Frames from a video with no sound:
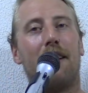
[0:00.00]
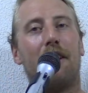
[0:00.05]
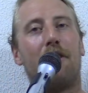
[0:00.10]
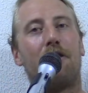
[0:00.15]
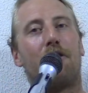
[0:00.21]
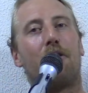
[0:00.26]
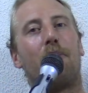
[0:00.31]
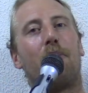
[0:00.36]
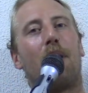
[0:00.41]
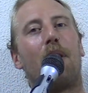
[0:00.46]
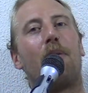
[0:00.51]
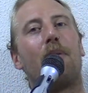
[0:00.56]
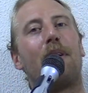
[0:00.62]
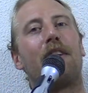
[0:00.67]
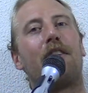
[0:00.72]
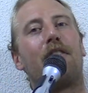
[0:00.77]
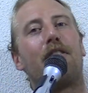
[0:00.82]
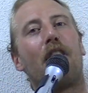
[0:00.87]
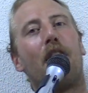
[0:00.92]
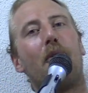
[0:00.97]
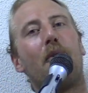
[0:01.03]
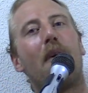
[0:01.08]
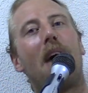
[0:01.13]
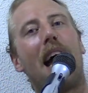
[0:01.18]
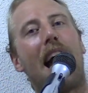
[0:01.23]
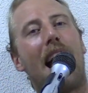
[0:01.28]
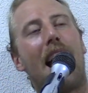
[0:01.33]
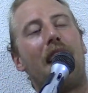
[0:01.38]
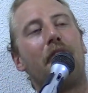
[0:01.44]
So while we don't
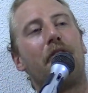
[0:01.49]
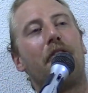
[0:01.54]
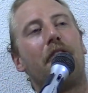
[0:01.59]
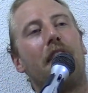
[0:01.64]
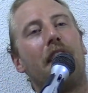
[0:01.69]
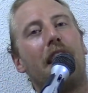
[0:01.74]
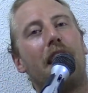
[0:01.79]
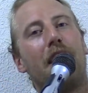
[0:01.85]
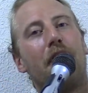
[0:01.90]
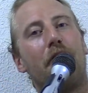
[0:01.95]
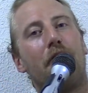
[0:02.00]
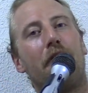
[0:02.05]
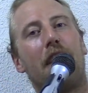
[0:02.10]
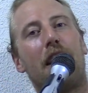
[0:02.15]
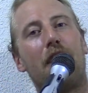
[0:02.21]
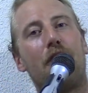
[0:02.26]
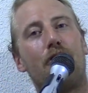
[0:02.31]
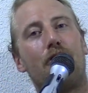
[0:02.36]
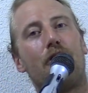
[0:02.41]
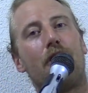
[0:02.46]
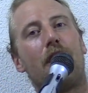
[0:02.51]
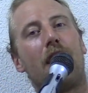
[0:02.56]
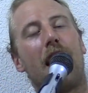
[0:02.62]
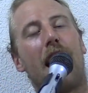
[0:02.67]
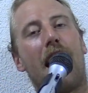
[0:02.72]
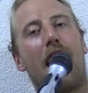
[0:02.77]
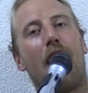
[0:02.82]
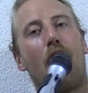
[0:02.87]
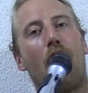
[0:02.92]
have the invasion
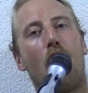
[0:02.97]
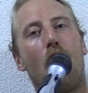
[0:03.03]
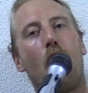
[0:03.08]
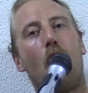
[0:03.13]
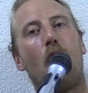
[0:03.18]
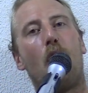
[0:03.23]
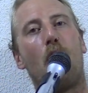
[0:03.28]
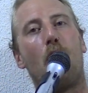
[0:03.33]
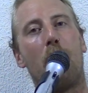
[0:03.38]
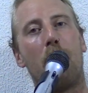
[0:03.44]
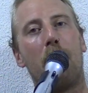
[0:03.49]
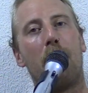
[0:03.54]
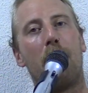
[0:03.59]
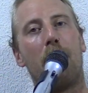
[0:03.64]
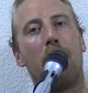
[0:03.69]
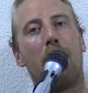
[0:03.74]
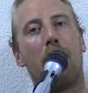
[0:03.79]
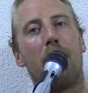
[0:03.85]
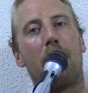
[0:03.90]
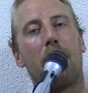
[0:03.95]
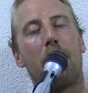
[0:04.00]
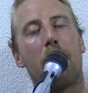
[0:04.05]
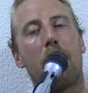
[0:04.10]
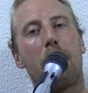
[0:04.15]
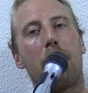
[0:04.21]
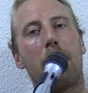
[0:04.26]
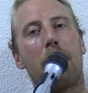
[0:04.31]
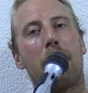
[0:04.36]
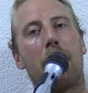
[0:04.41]
at home,
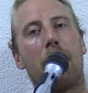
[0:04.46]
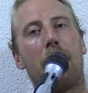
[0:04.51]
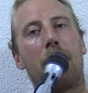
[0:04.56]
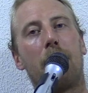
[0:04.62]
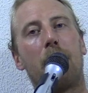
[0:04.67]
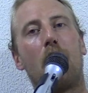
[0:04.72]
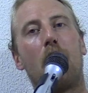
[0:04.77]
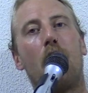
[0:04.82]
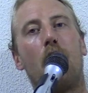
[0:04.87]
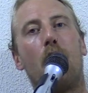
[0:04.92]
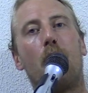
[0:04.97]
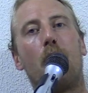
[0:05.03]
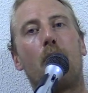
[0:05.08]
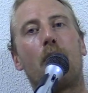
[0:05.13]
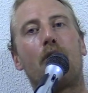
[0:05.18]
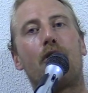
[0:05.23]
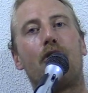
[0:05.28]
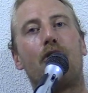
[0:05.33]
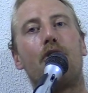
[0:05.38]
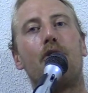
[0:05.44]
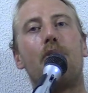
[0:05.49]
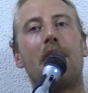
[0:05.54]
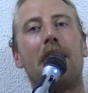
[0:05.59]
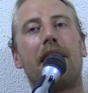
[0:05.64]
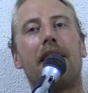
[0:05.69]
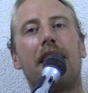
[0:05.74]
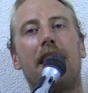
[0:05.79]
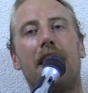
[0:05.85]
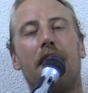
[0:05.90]
we're
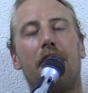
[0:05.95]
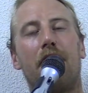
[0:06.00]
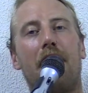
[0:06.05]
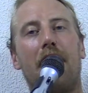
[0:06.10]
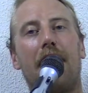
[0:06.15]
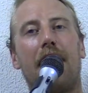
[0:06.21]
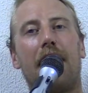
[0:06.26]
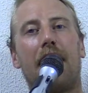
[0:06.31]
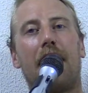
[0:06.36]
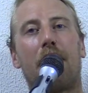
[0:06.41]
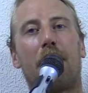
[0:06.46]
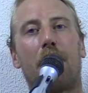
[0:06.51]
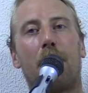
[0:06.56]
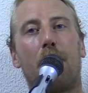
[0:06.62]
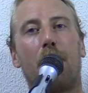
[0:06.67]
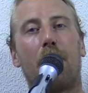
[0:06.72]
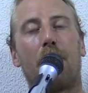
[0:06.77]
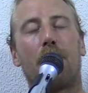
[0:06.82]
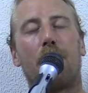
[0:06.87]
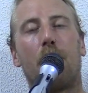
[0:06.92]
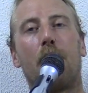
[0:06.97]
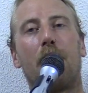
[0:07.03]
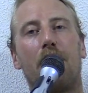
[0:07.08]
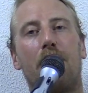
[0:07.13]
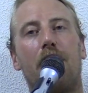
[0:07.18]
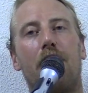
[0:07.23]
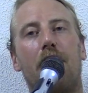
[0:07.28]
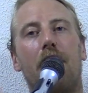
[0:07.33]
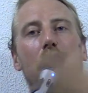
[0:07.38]
doing the invading everywhere. So we
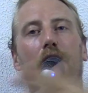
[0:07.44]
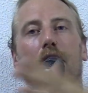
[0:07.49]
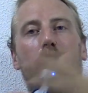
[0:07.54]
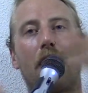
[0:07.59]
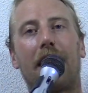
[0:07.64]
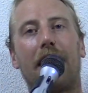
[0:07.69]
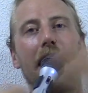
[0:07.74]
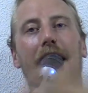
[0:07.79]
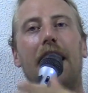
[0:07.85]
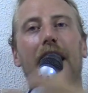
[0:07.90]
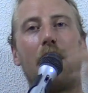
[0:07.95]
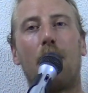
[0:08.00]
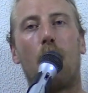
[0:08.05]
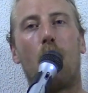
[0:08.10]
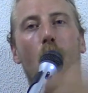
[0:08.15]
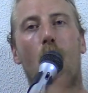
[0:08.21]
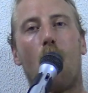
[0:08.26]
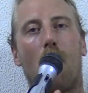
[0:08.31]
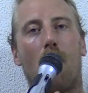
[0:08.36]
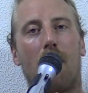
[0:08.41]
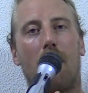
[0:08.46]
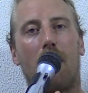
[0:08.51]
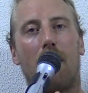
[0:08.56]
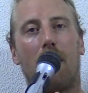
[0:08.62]
still are getting war.